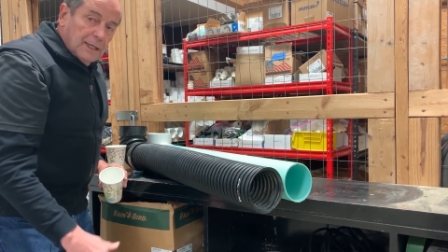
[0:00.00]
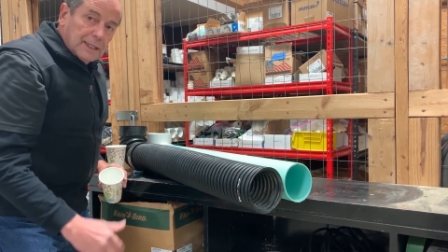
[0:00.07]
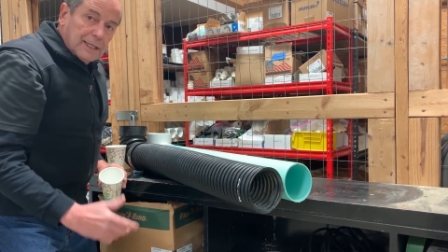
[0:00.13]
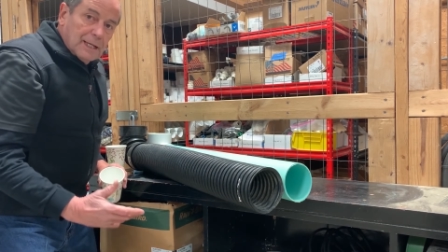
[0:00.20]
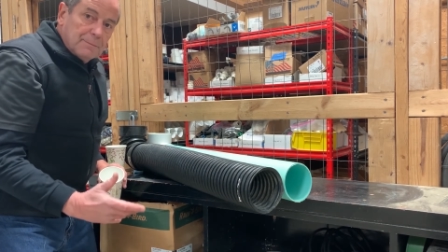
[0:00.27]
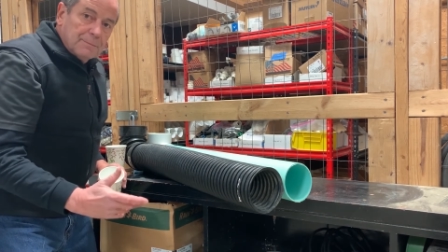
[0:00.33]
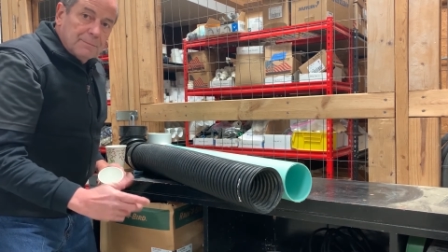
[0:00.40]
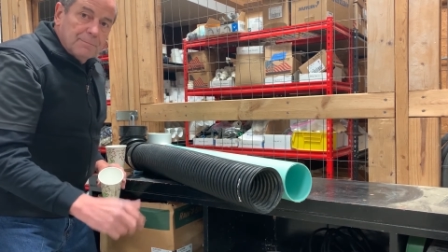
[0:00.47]

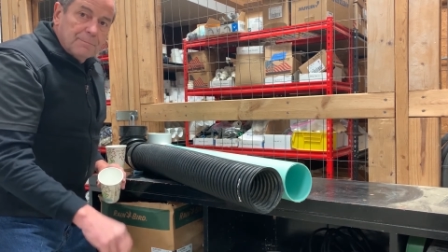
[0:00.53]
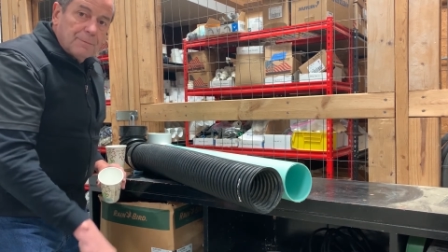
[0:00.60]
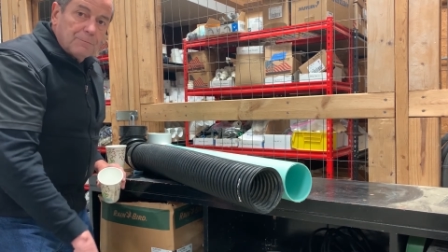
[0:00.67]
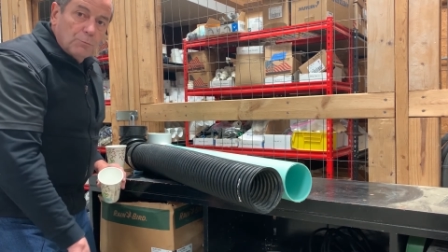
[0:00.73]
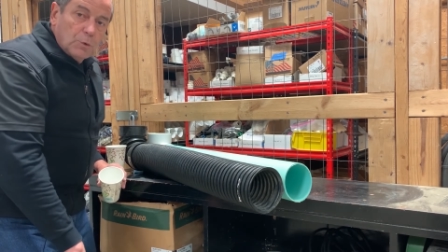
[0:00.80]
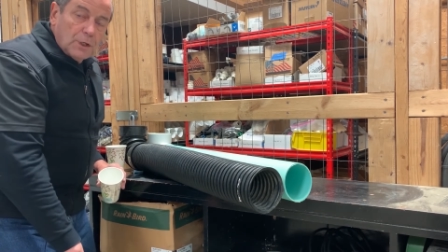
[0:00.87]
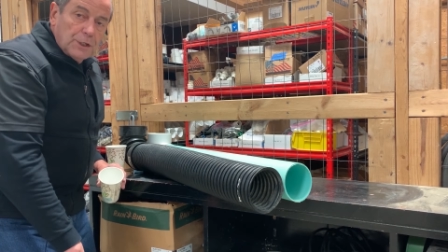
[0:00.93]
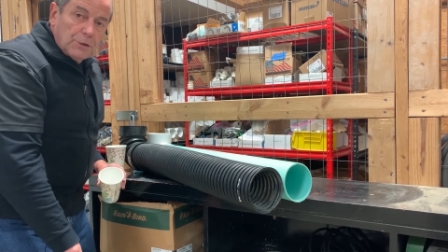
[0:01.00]
Again,
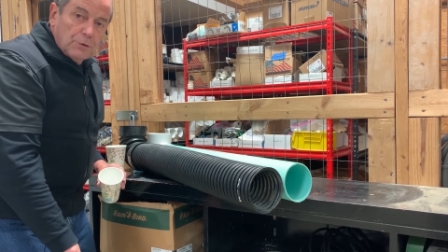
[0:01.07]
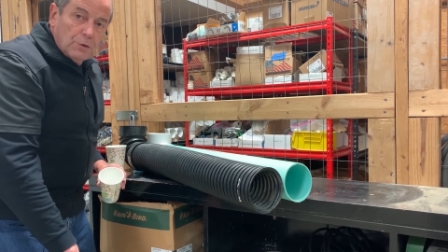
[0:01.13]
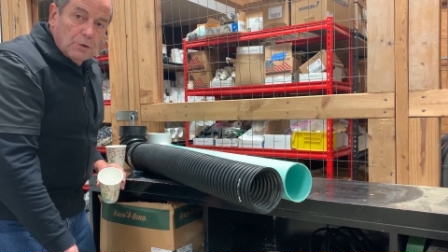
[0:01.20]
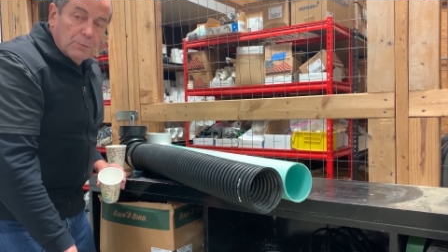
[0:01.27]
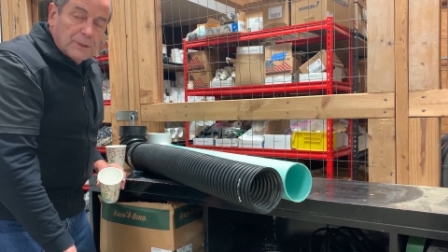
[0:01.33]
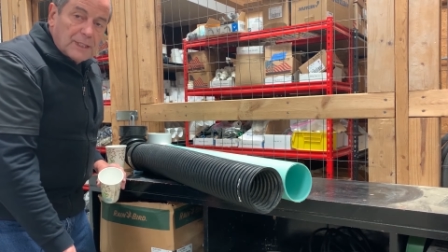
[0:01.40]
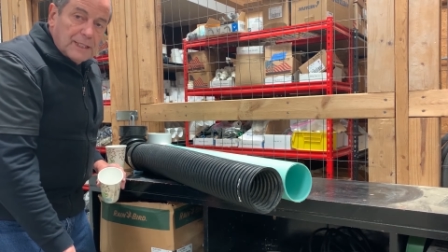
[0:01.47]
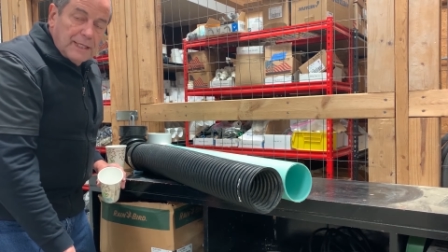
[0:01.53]
Willie
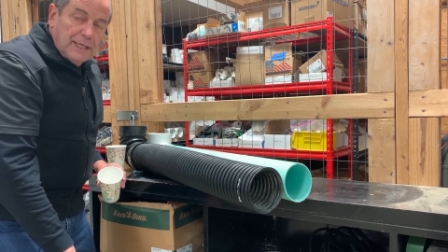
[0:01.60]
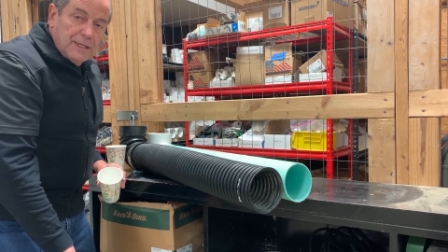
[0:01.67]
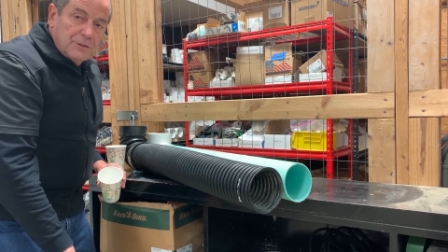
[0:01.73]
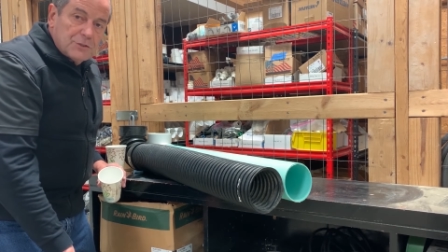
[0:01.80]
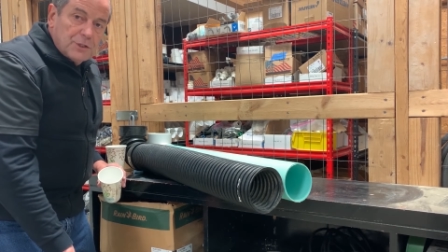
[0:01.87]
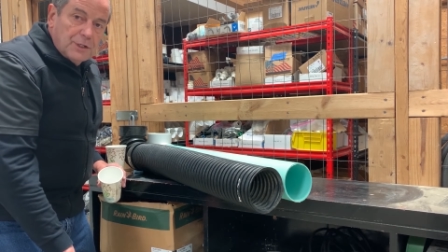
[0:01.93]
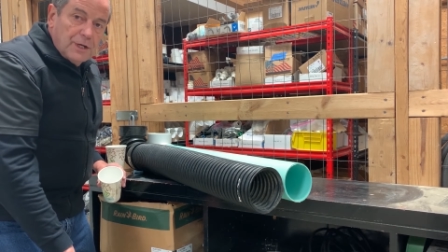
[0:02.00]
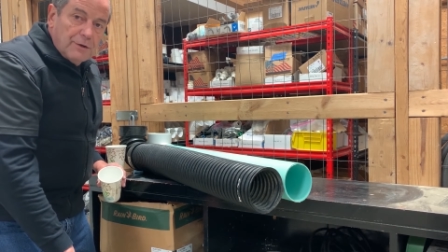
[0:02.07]
Google with Lee
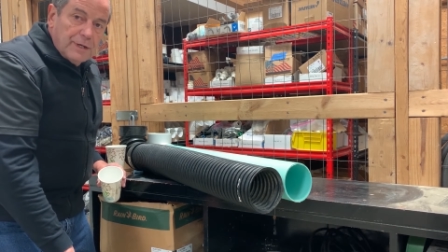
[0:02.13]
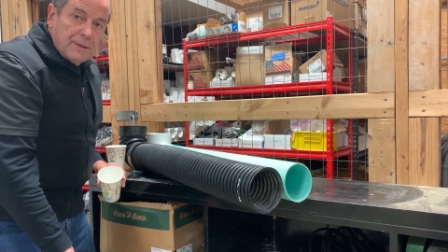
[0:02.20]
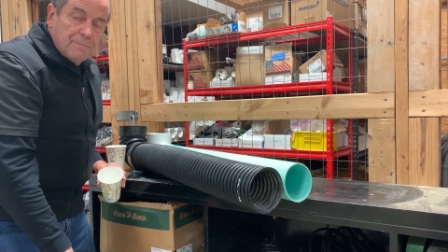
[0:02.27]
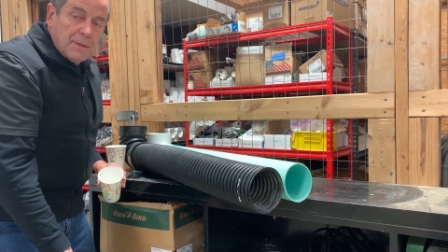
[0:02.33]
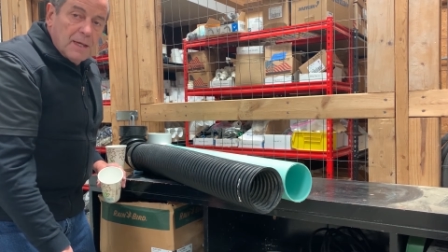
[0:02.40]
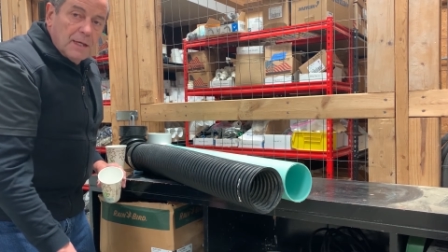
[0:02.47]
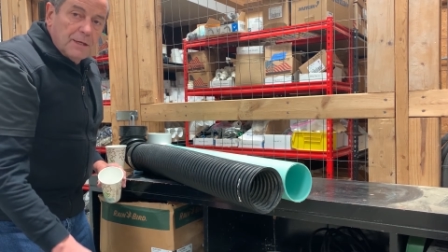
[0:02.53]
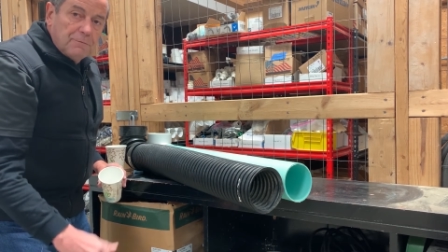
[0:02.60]
Engineering.